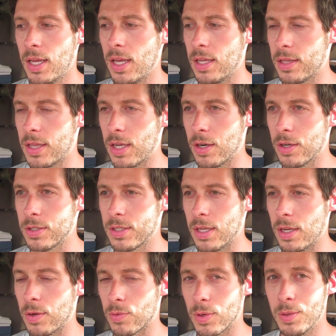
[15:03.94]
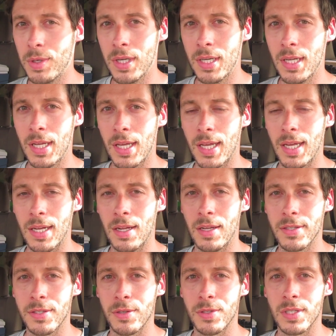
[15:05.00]
And there's a ruin and
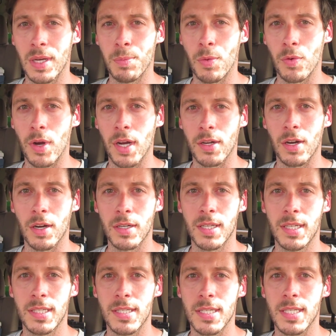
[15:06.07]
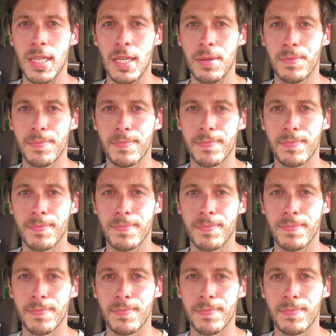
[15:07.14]
also some rock art to see.